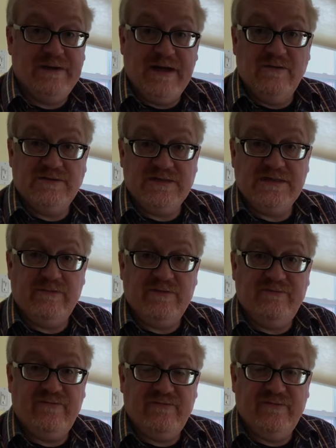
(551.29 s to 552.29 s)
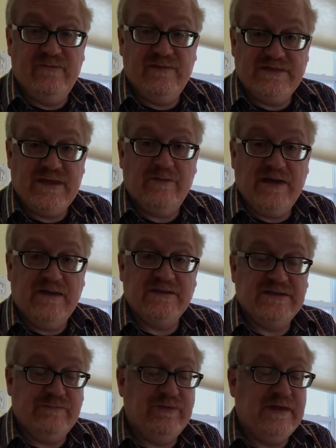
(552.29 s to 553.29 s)
it out to someone
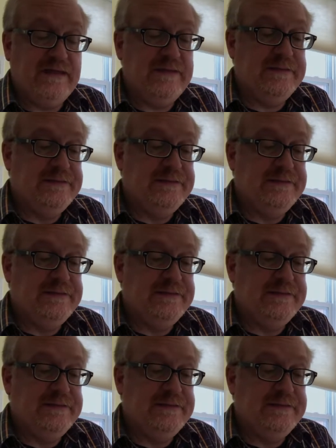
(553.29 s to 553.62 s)
else to print.